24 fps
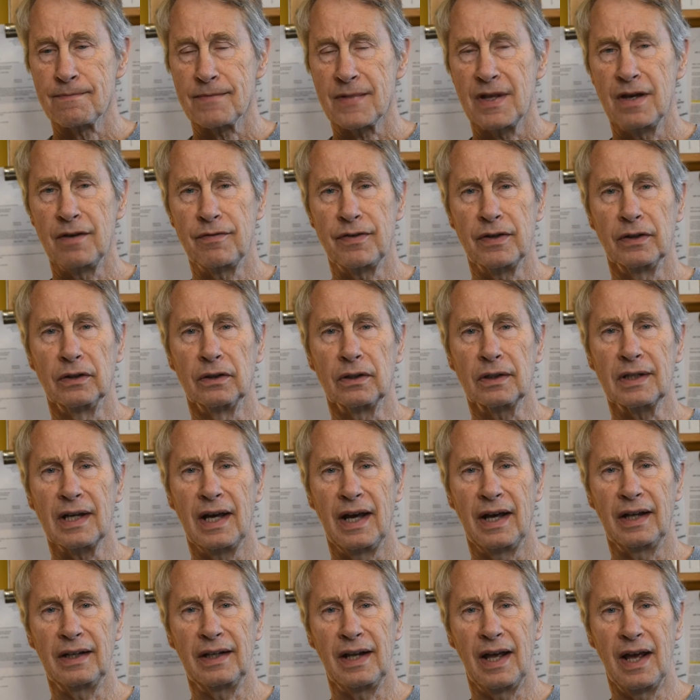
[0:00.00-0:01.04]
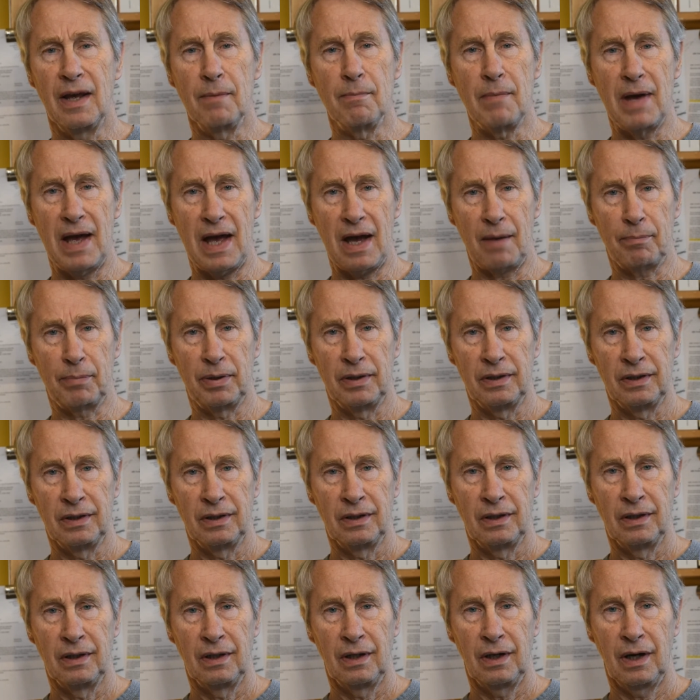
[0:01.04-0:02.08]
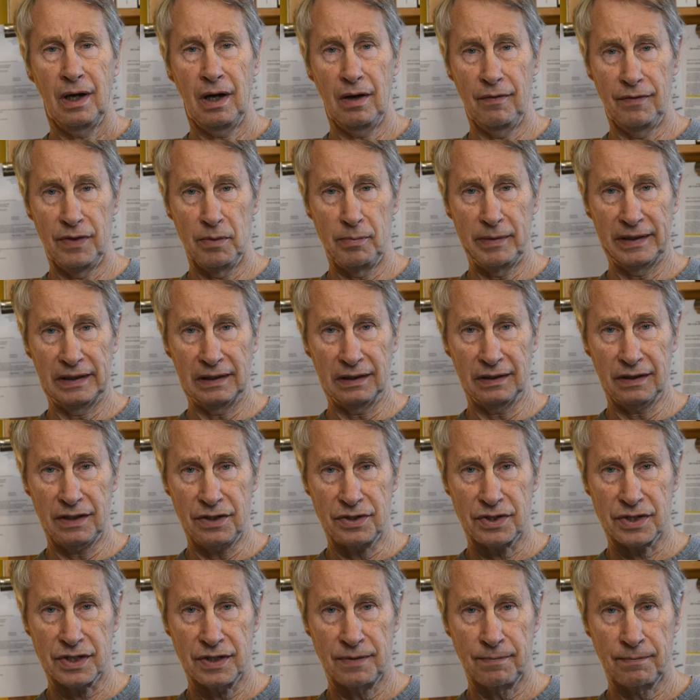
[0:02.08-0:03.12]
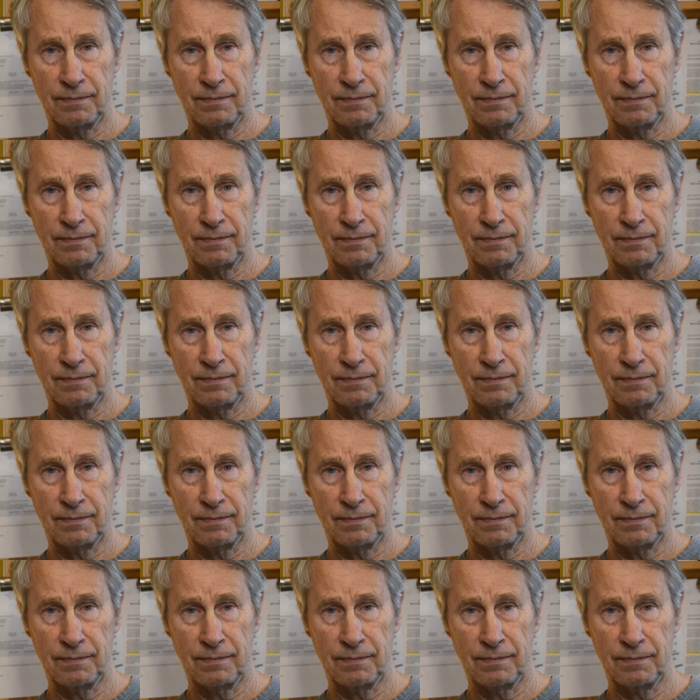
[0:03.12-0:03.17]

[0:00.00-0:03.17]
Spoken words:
If you look at a map of the Middle East,